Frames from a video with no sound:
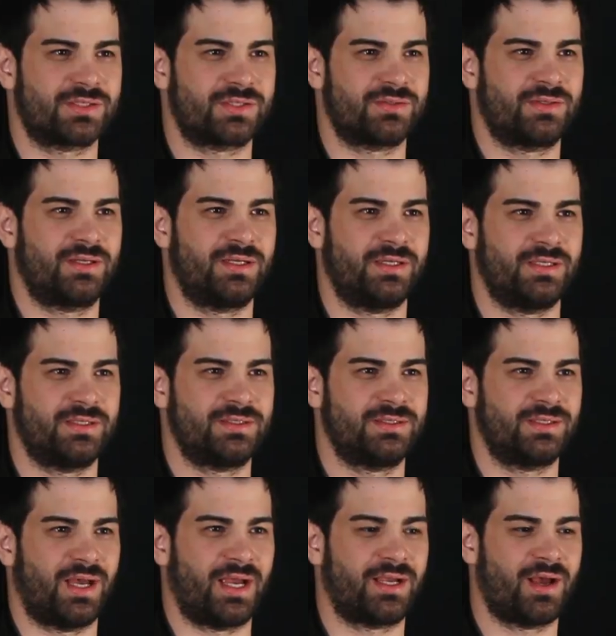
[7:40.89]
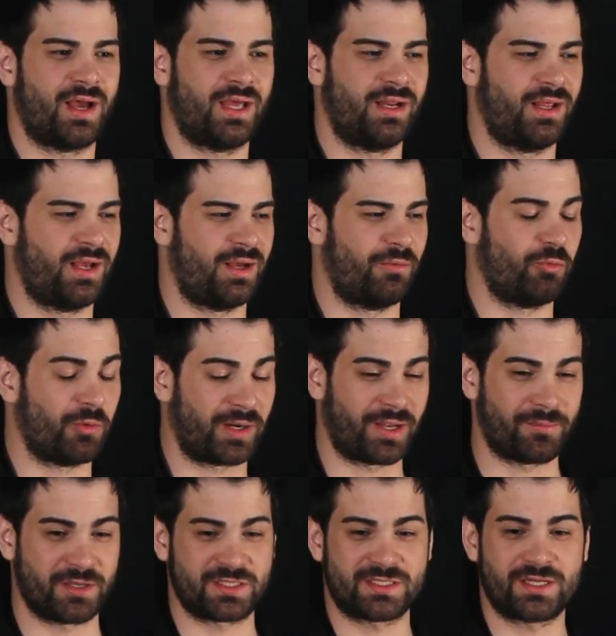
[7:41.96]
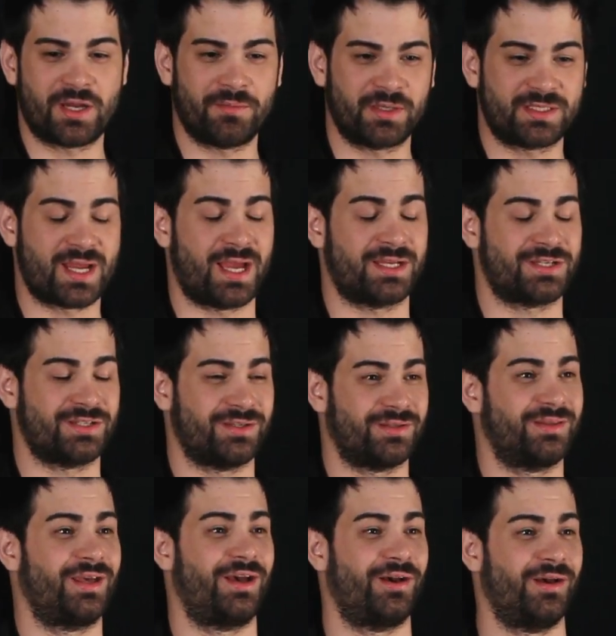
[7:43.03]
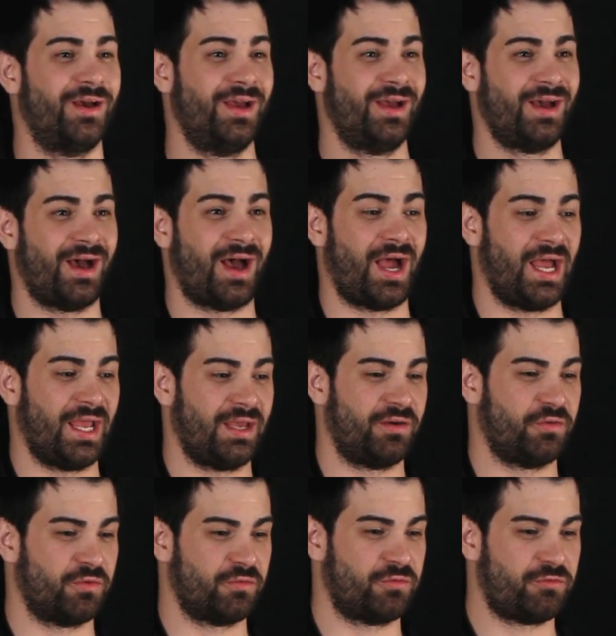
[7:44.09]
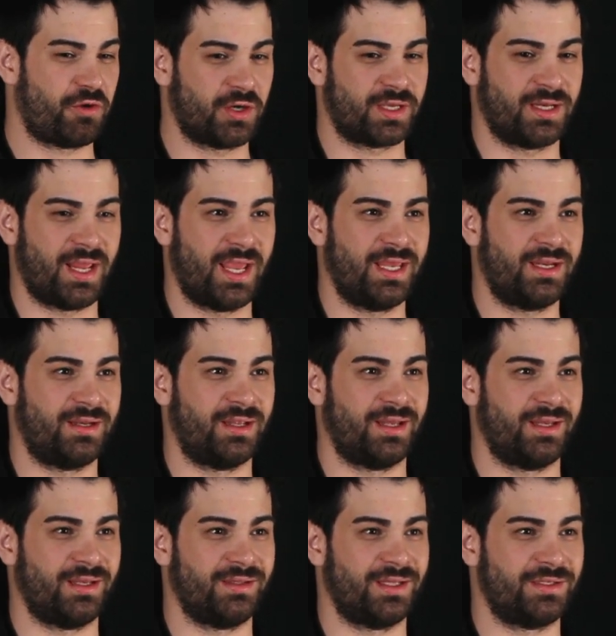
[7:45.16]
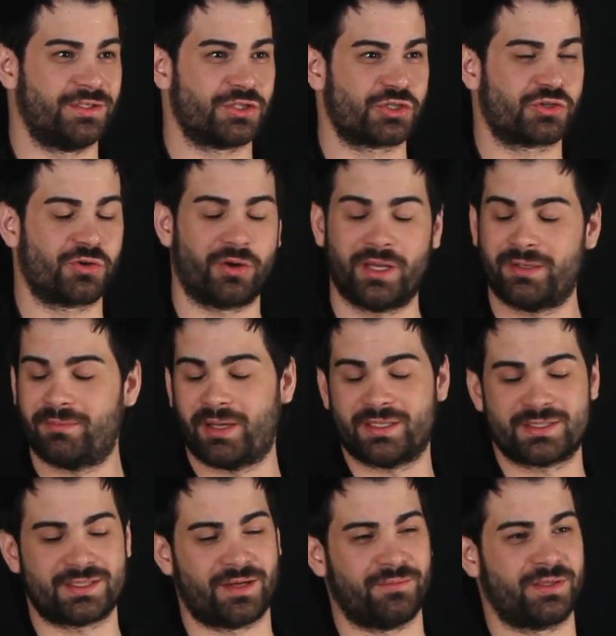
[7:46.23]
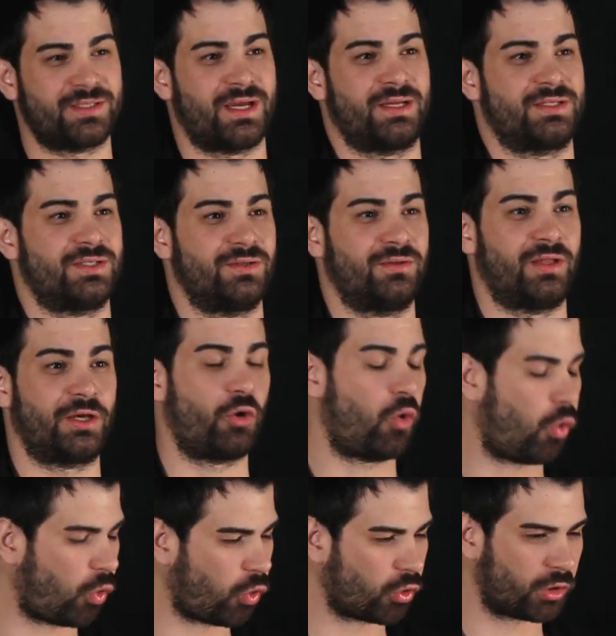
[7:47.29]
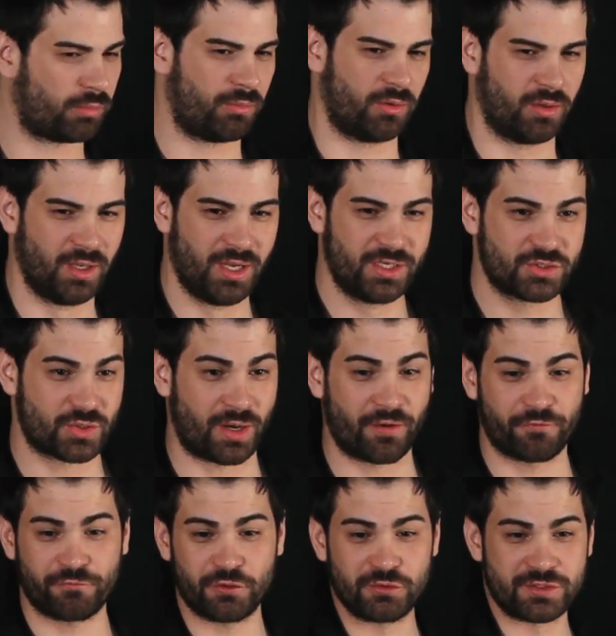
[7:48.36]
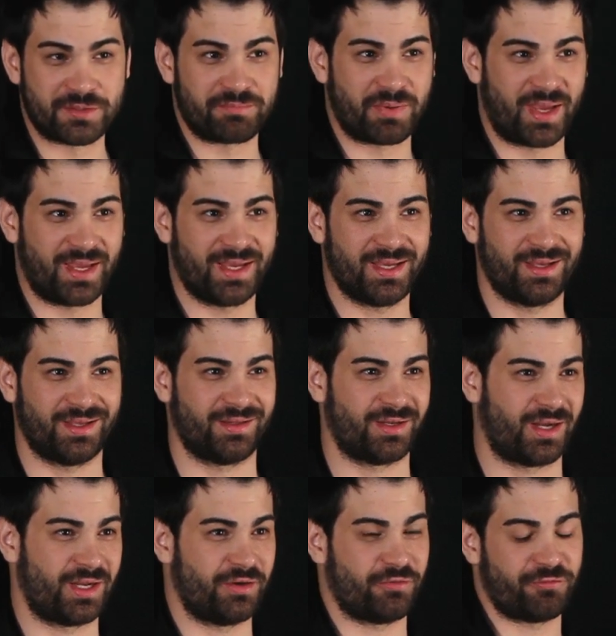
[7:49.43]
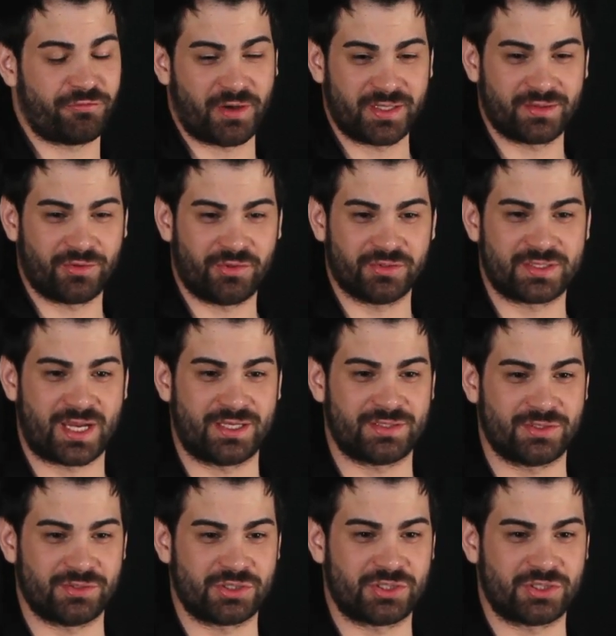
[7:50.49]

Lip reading: stories. I got, when I got my stomach tattoo though, I fucking hated it and they destroyed my stomach tattoo, like horrible. So I refused to pay it and then I had to fight the whole tattoo